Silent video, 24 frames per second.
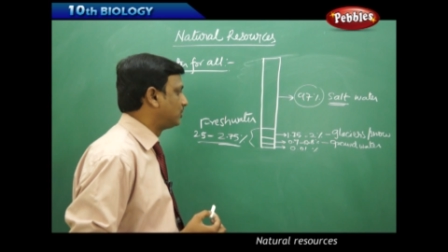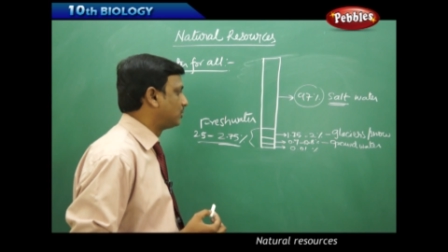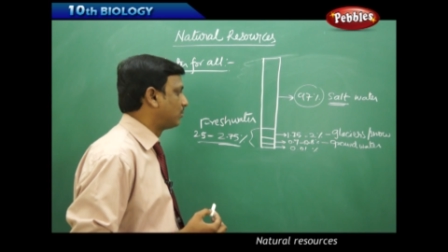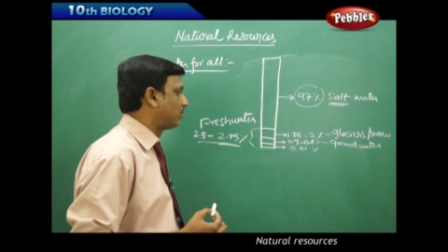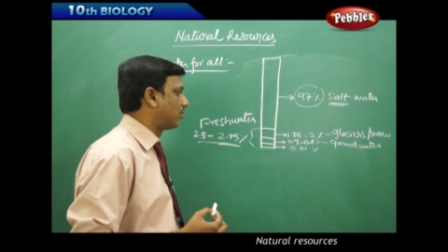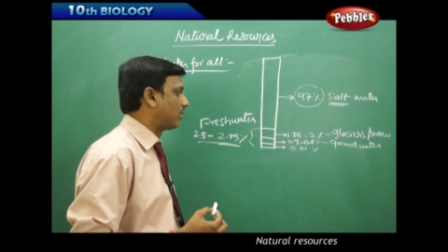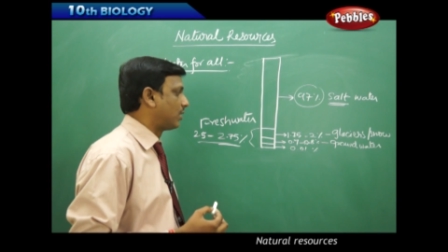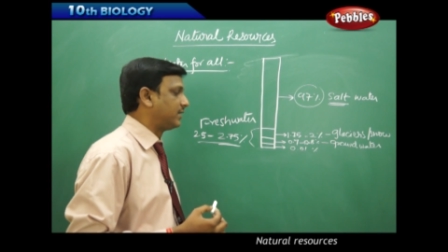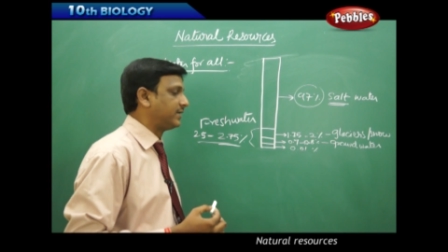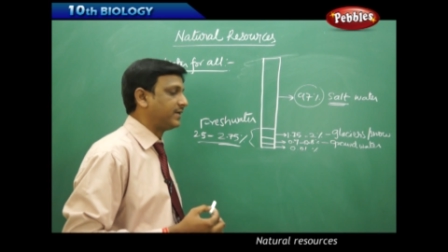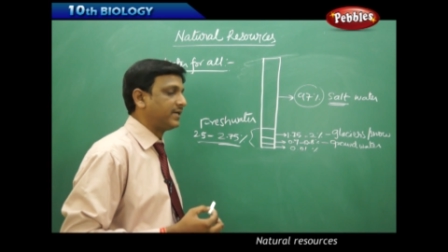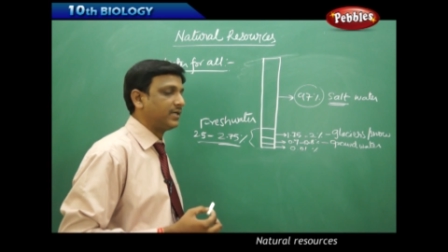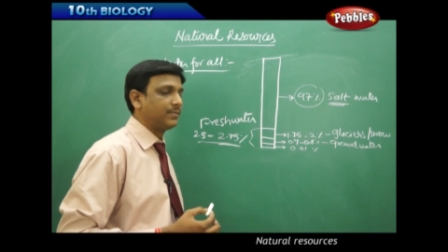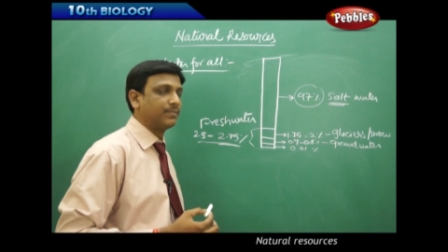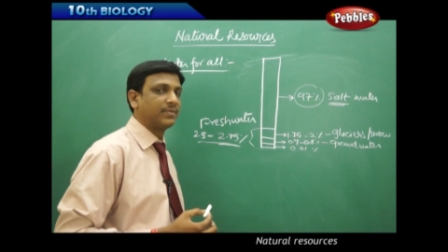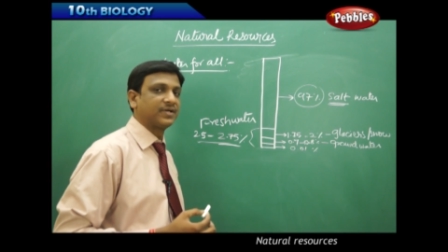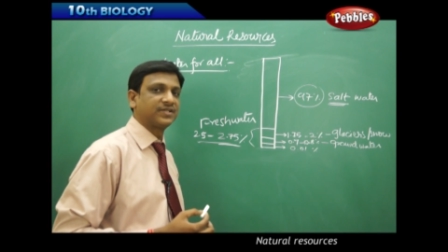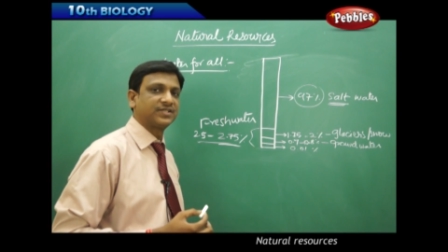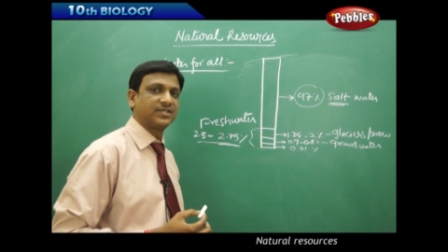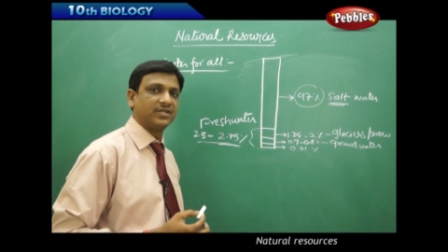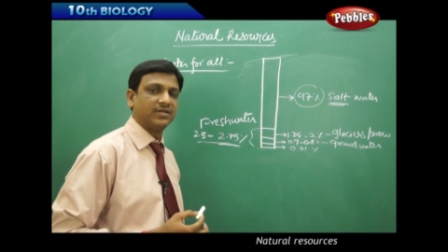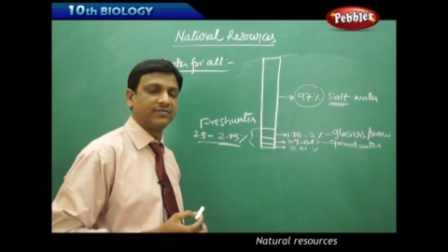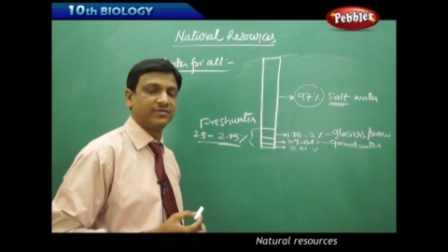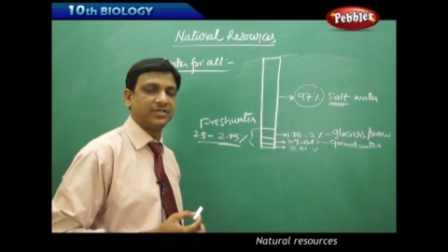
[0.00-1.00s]
to zero point eight
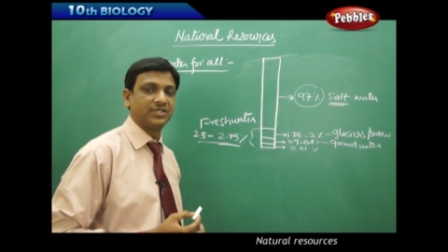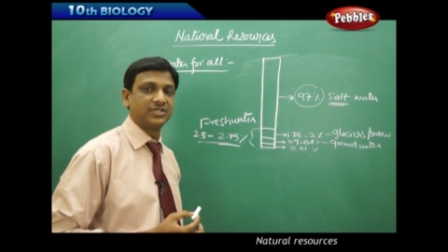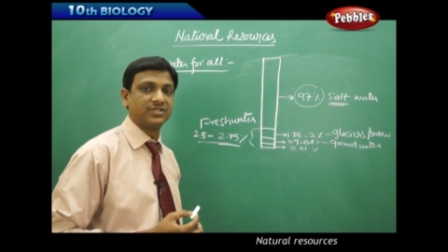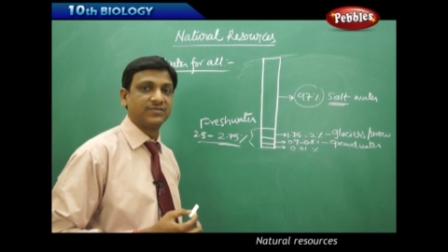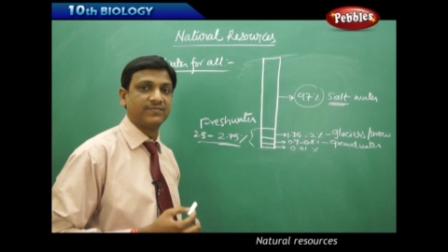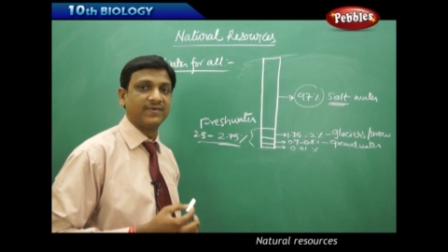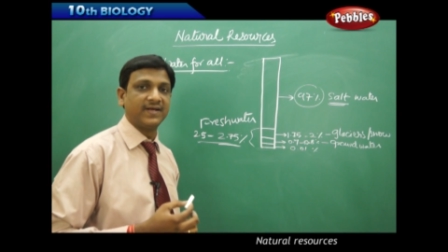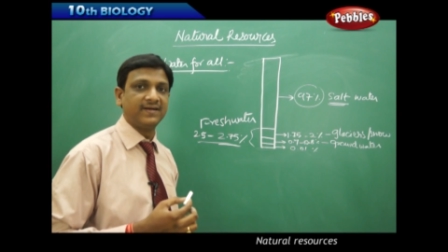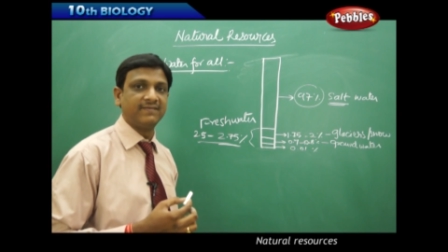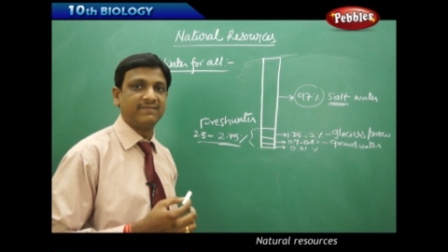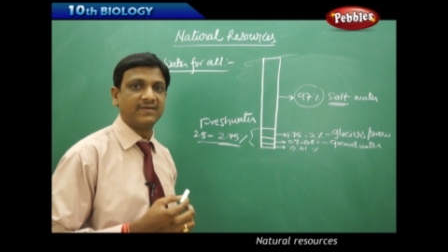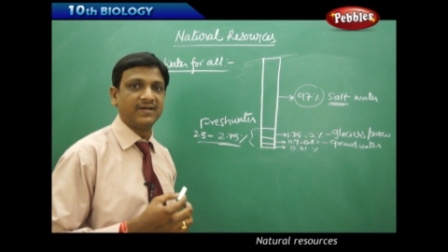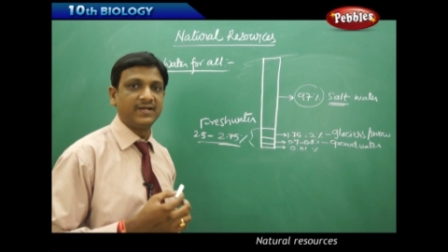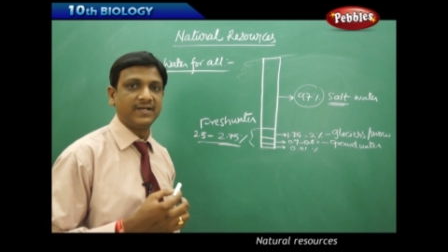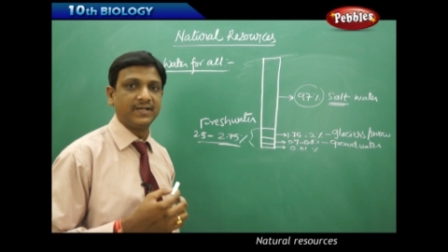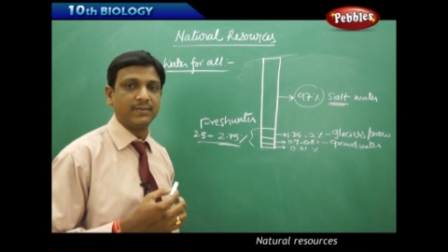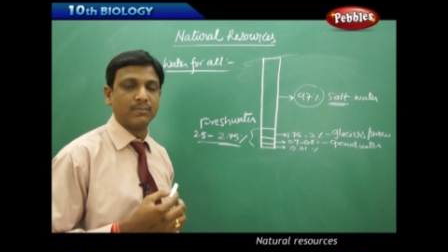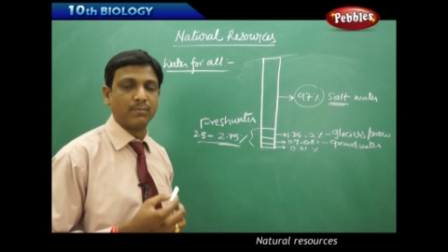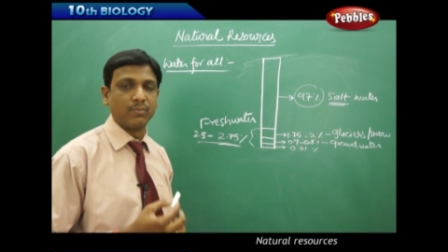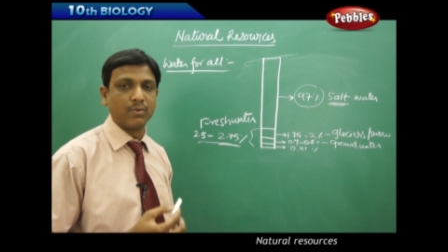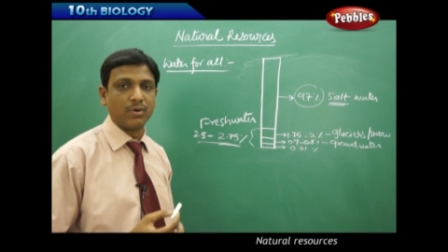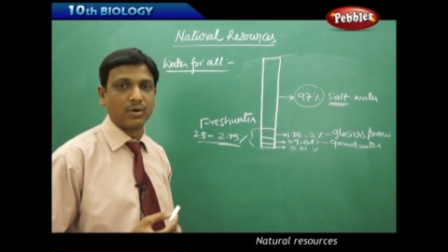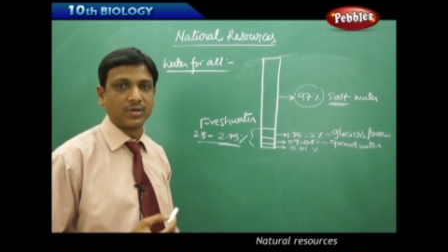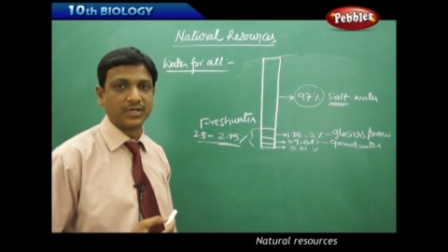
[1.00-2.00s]
percent, which is very, very
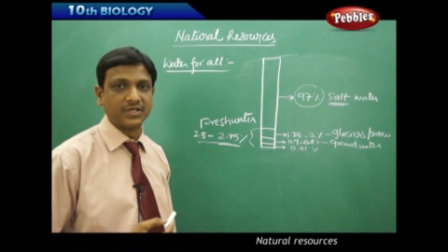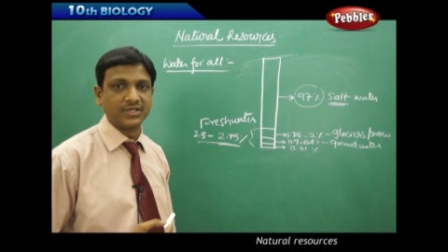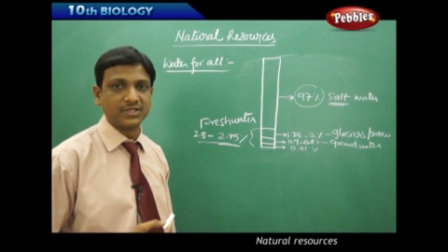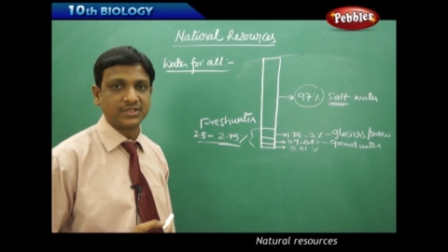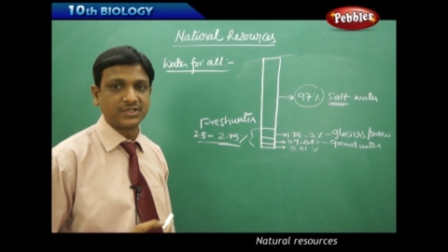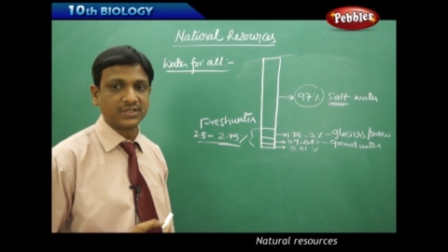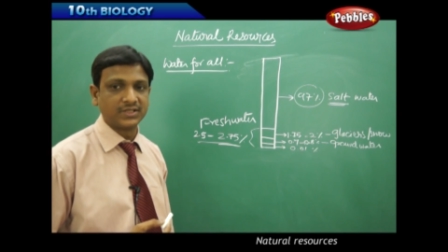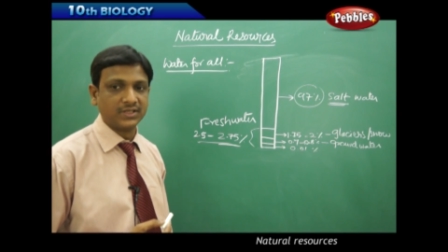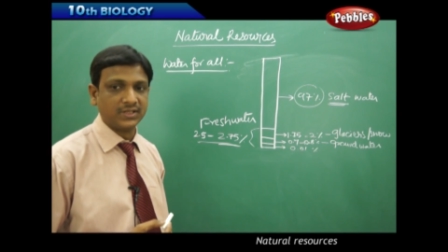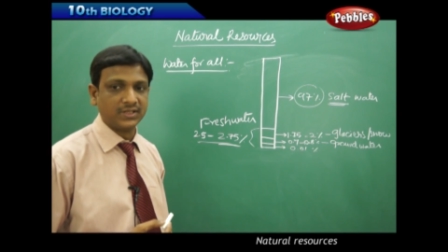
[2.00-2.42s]
important.